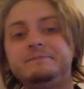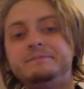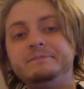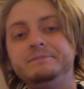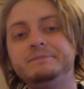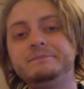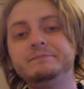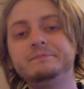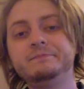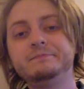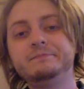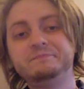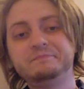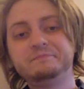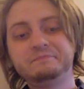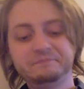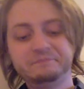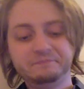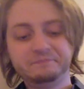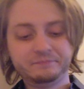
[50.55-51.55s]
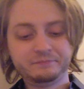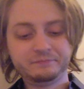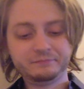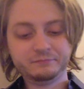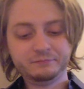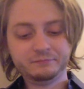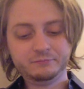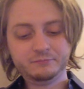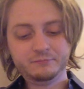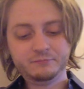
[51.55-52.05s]

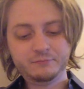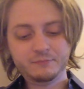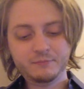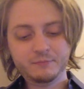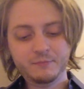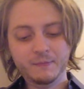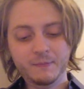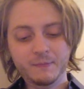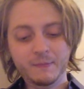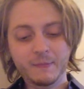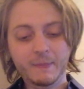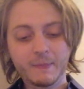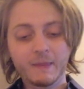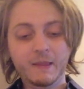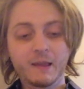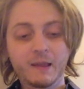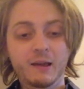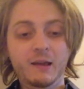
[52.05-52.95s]
(no one is talking)